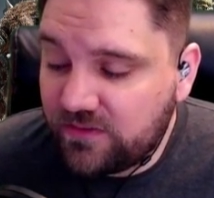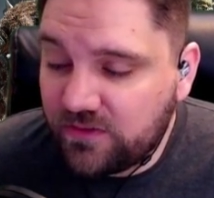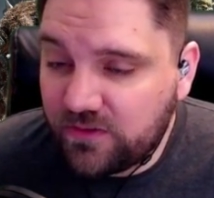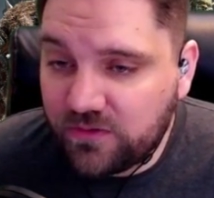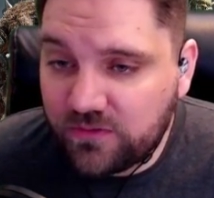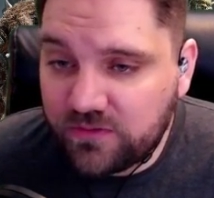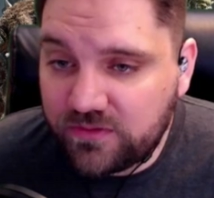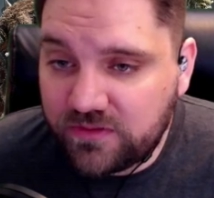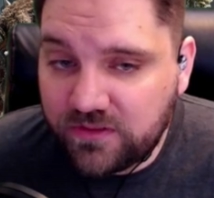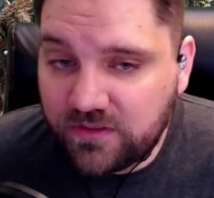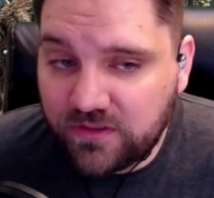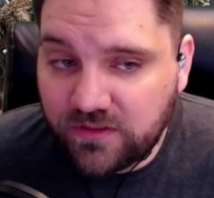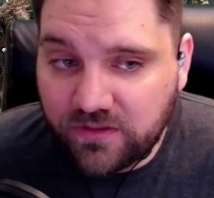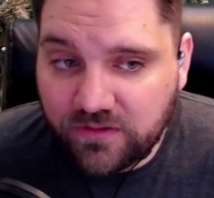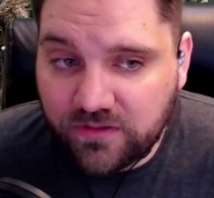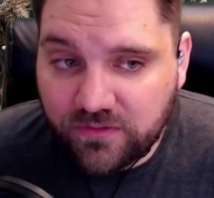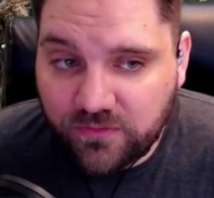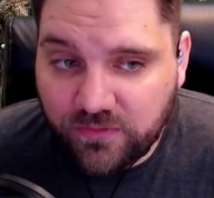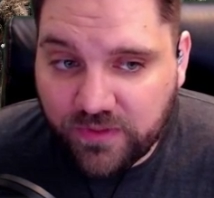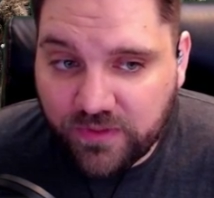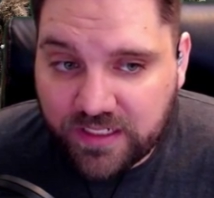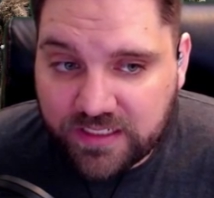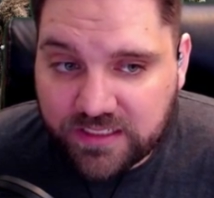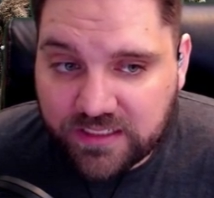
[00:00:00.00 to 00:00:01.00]
They're
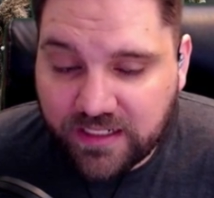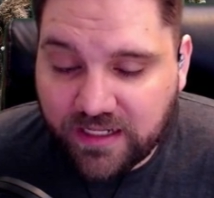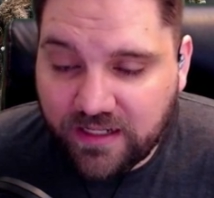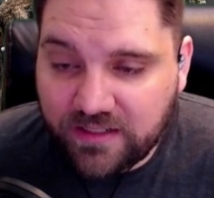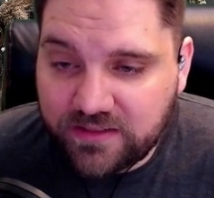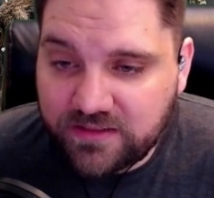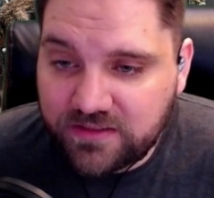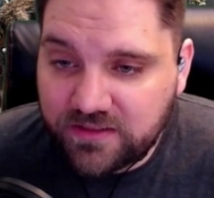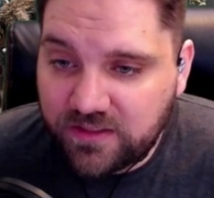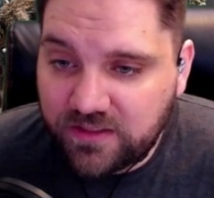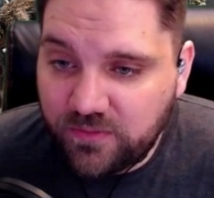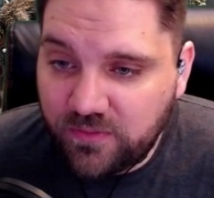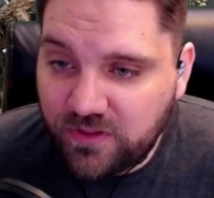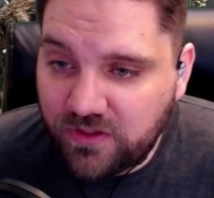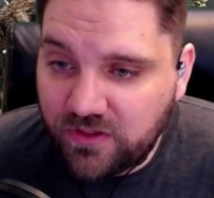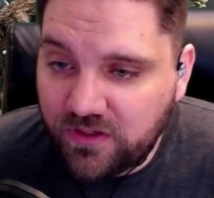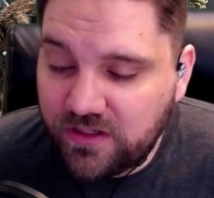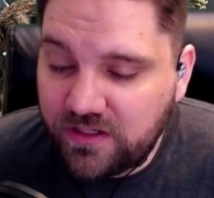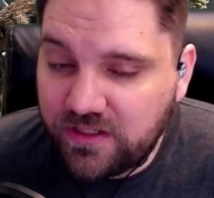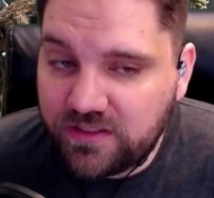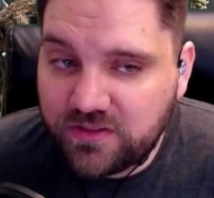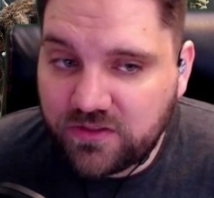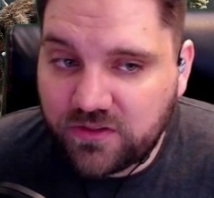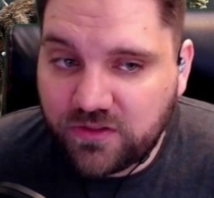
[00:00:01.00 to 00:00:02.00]
reaching out to
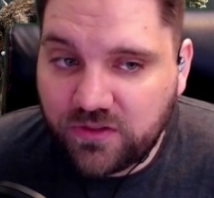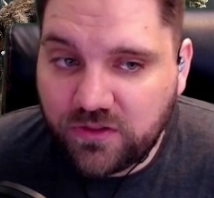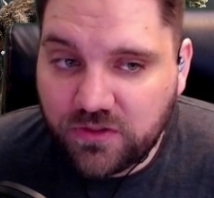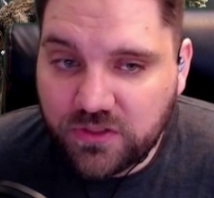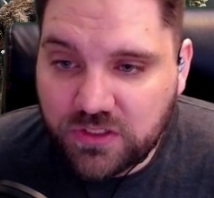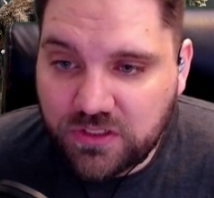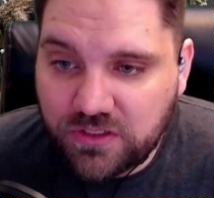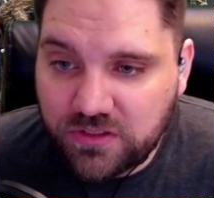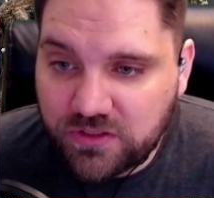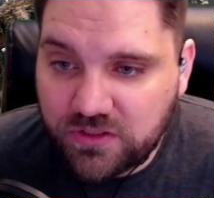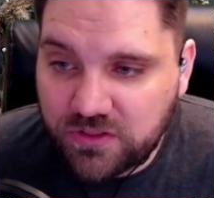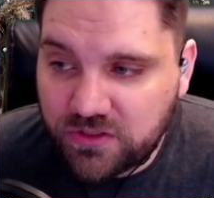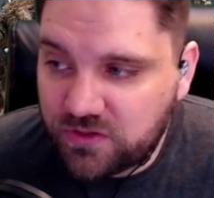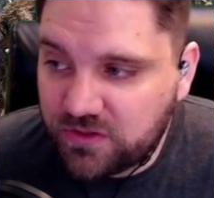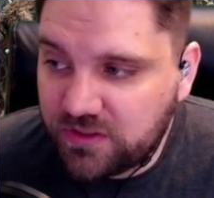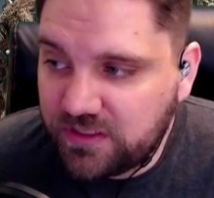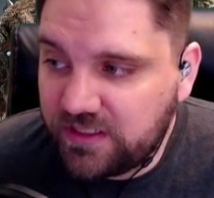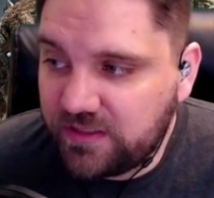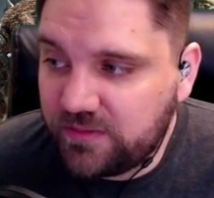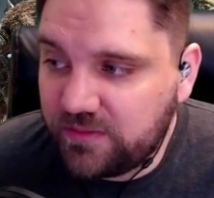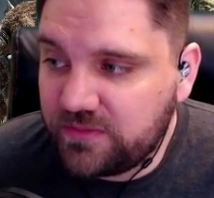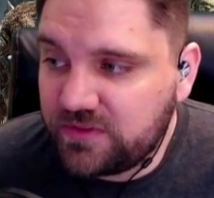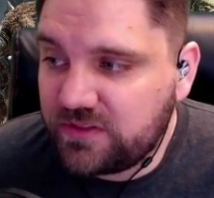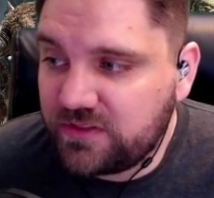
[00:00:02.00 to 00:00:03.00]
communities. They're hosting
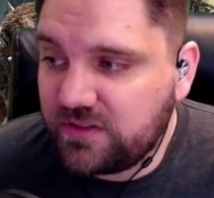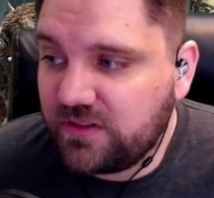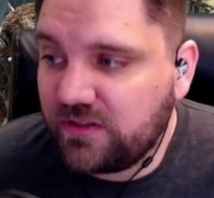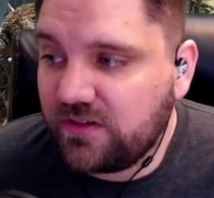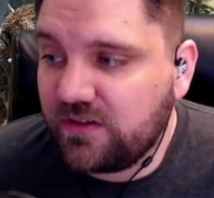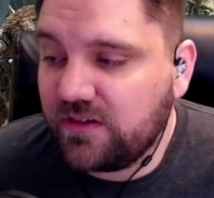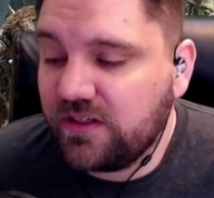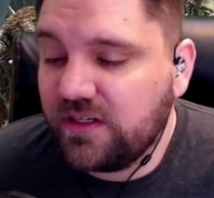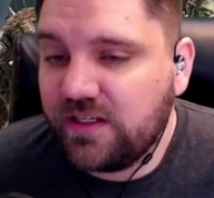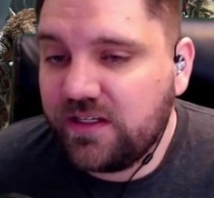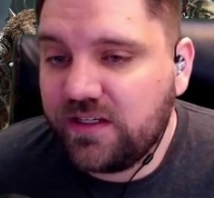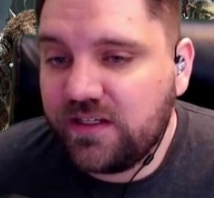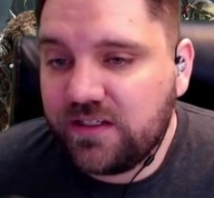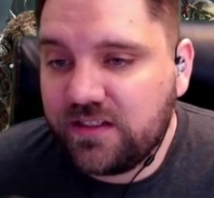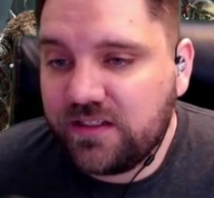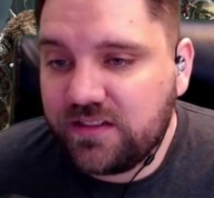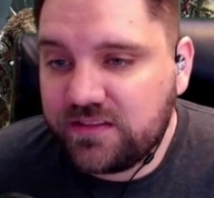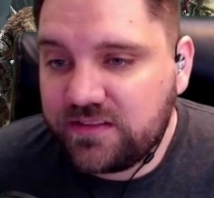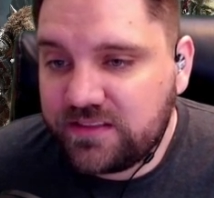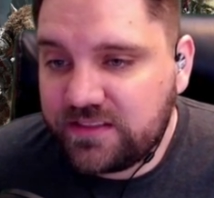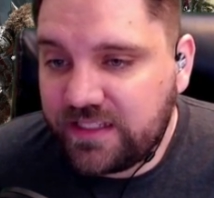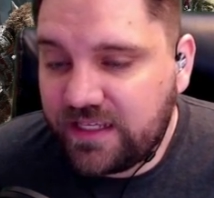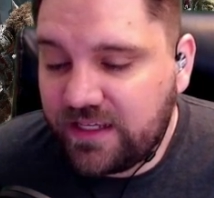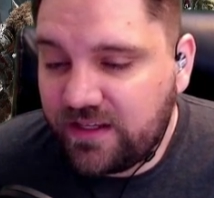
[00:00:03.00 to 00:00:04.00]
streams. They're
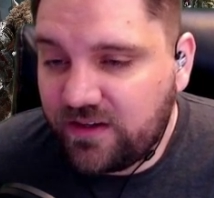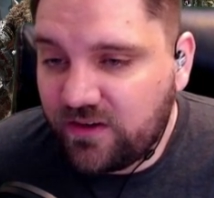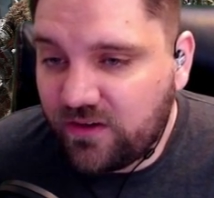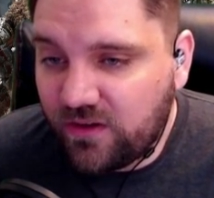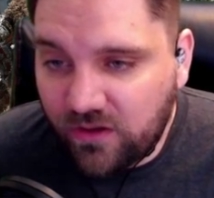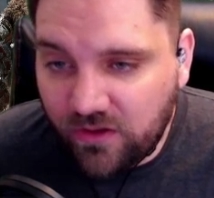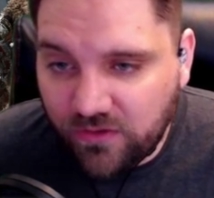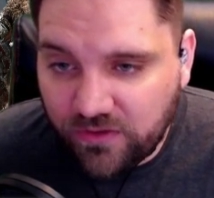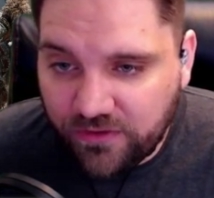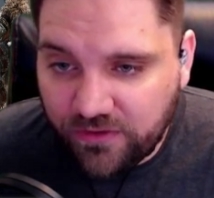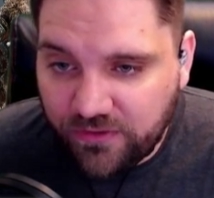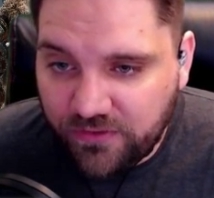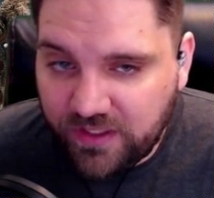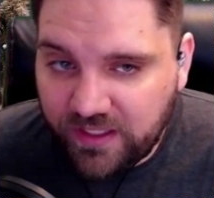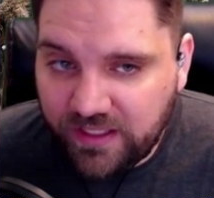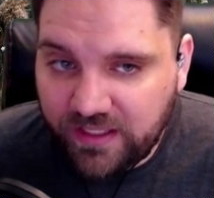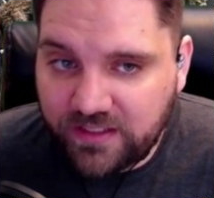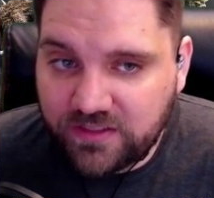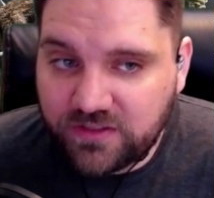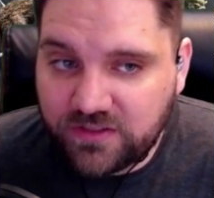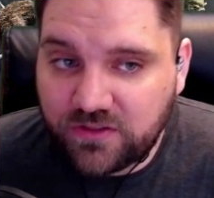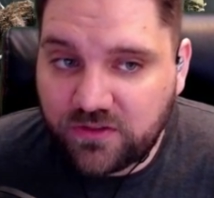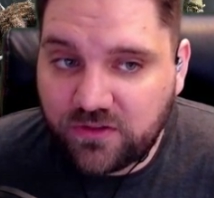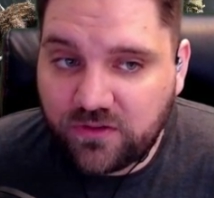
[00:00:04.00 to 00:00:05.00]
saying all the
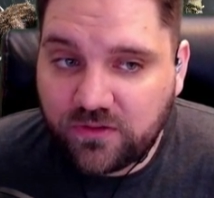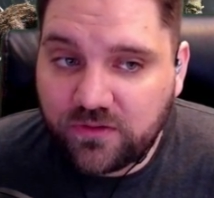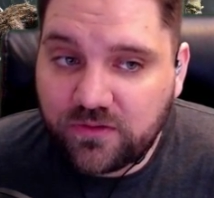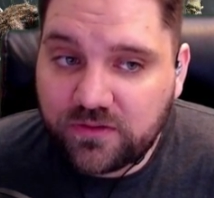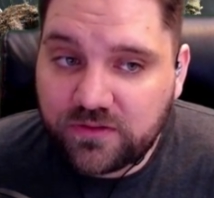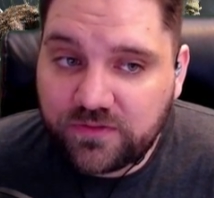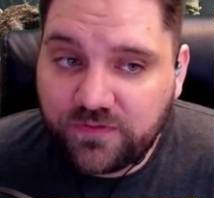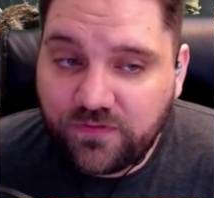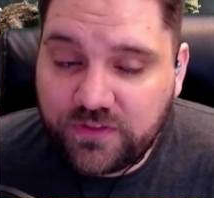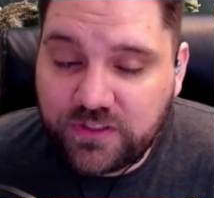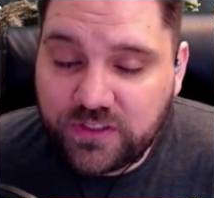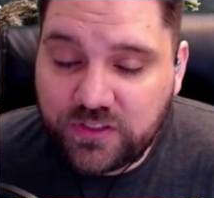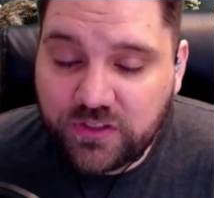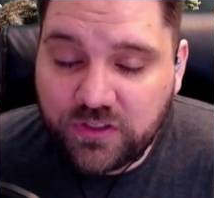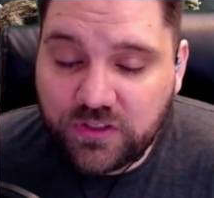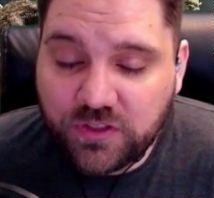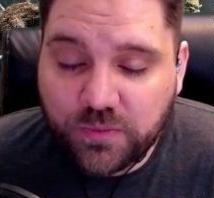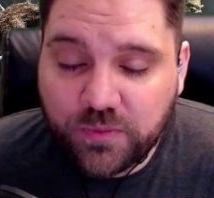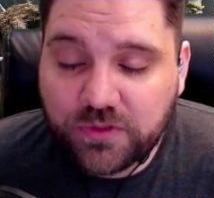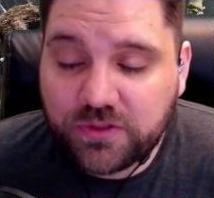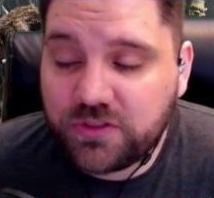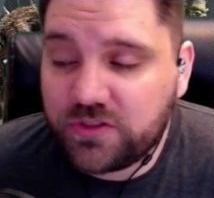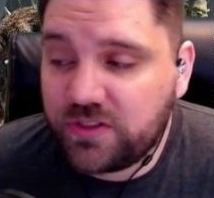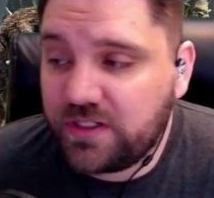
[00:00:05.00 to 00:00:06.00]
things. They're
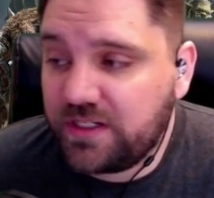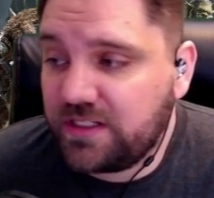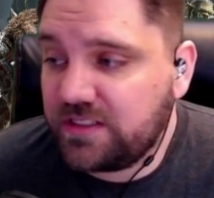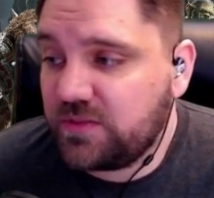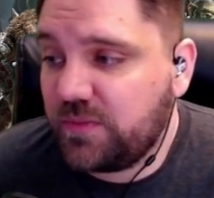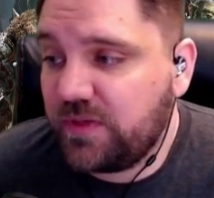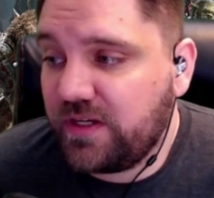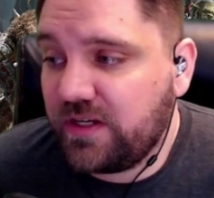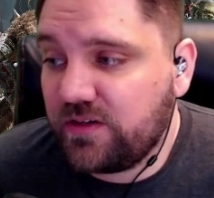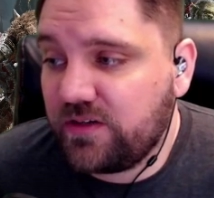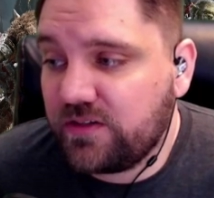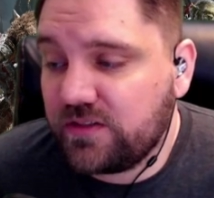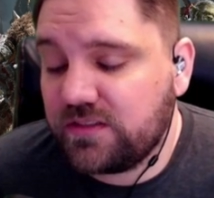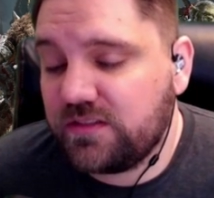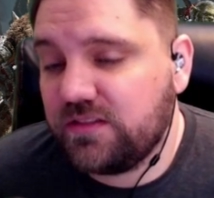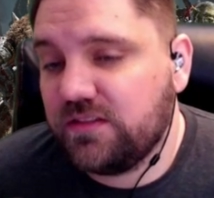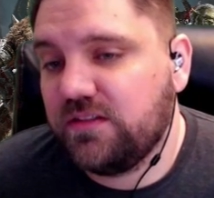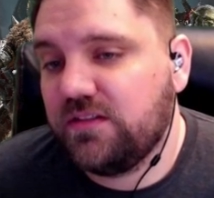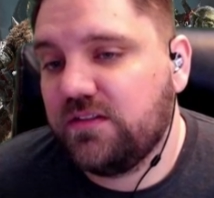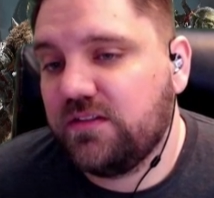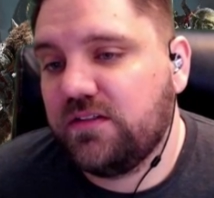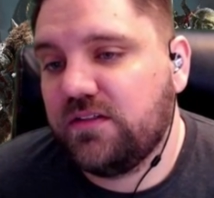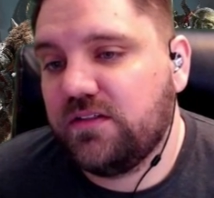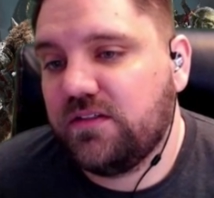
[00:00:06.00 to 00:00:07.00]
super transparent.
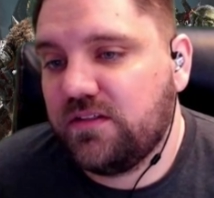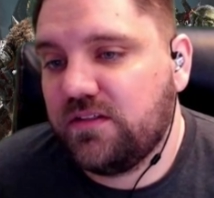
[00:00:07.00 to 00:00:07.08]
